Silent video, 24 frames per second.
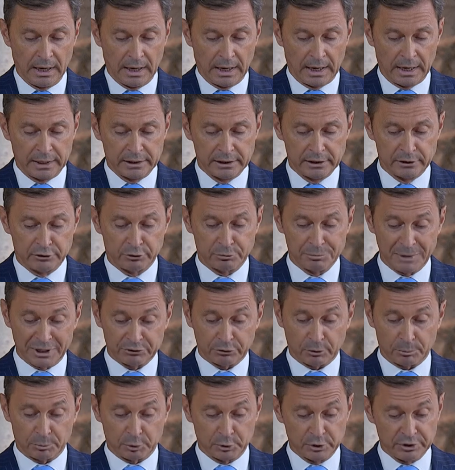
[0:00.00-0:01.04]
and it is
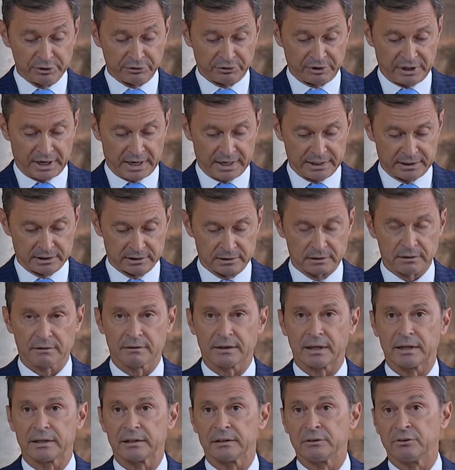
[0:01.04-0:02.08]
much appreciated
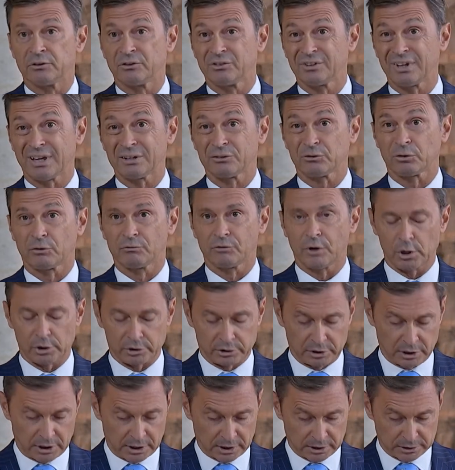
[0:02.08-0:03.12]
that in such a
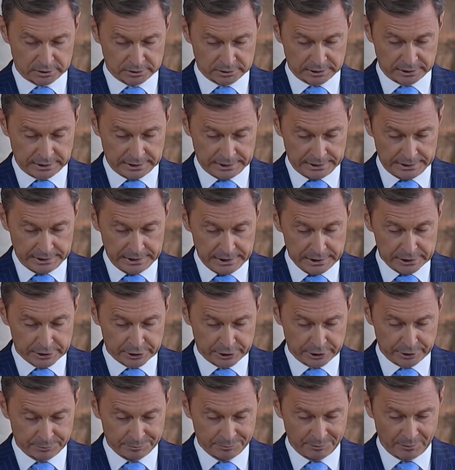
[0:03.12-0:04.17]
volatile
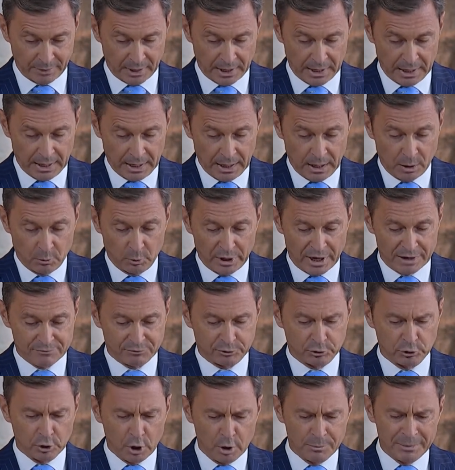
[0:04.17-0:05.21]
year, We have
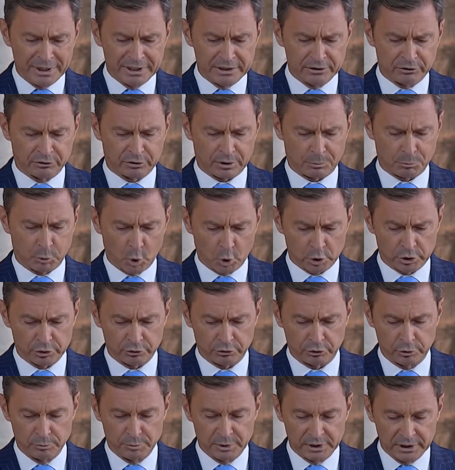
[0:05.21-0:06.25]
so many
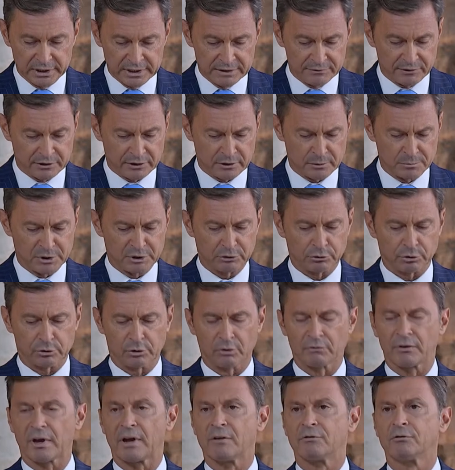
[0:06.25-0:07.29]
supporters who believe in the mission
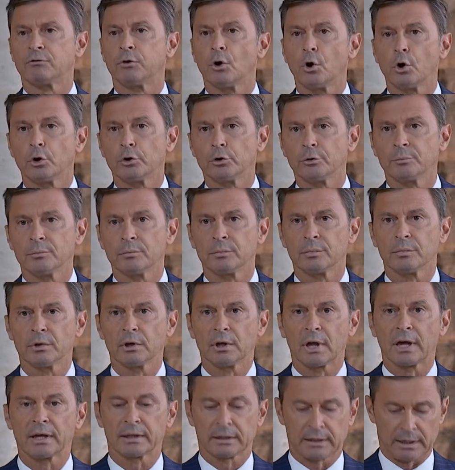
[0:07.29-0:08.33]
of our forum,
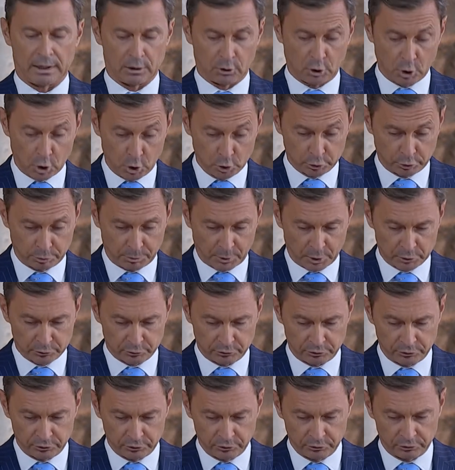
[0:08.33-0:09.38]
like our gold
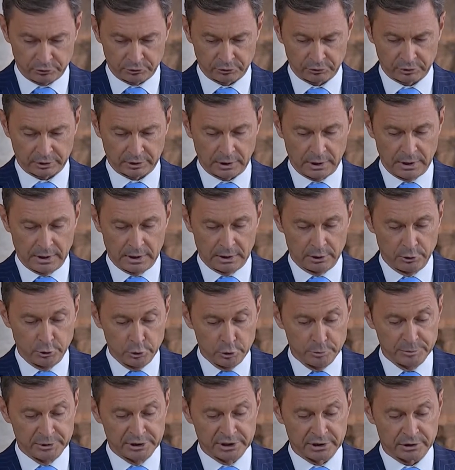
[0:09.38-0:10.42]
sponsors,
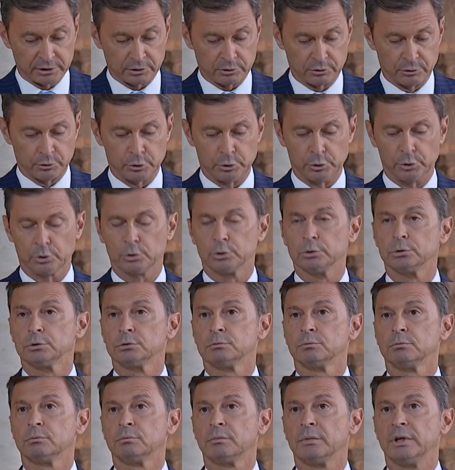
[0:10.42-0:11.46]
Luminate, Google,
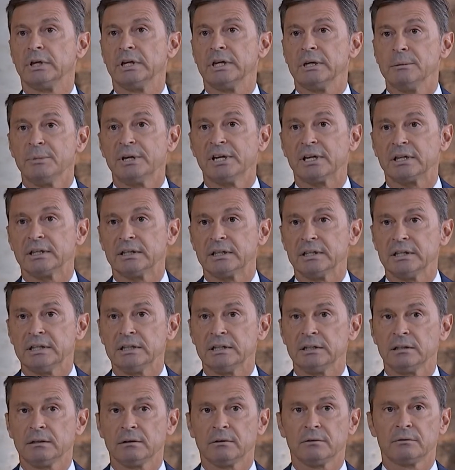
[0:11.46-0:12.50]

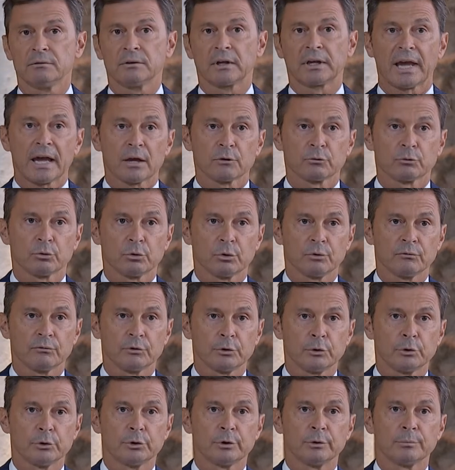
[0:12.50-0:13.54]
EBRD, the Council of
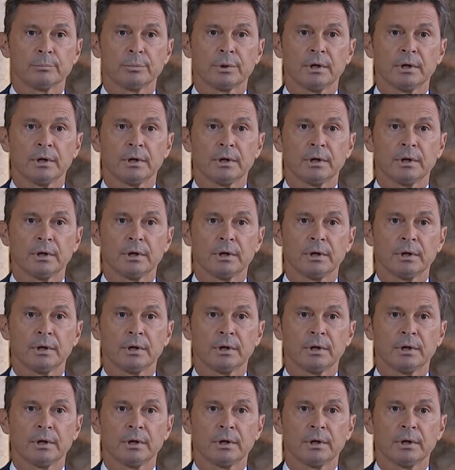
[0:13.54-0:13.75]
Europe,